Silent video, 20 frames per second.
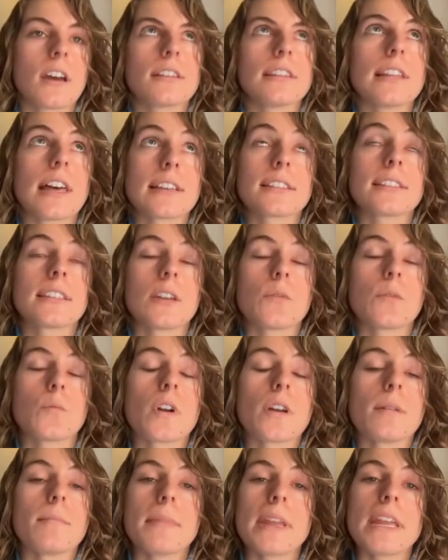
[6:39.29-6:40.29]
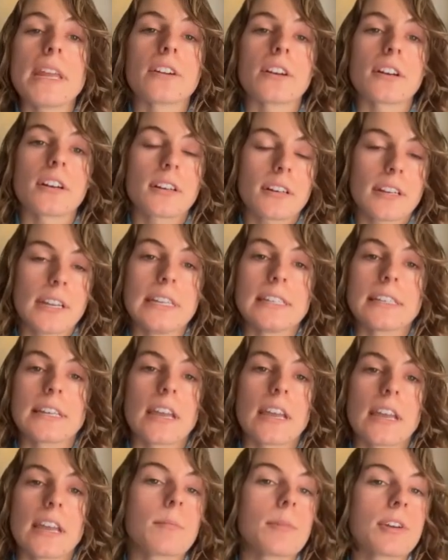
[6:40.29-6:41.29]
less than 1 meter in
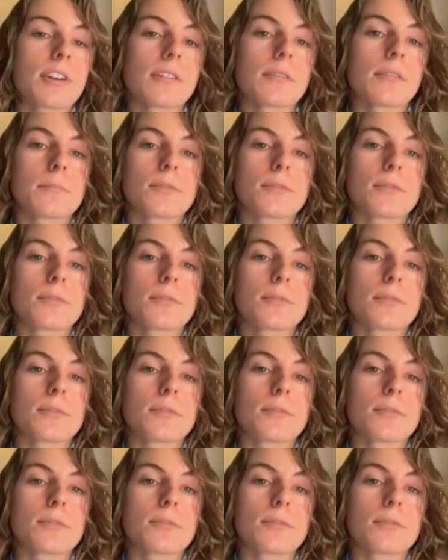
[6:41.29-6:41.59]
diameter.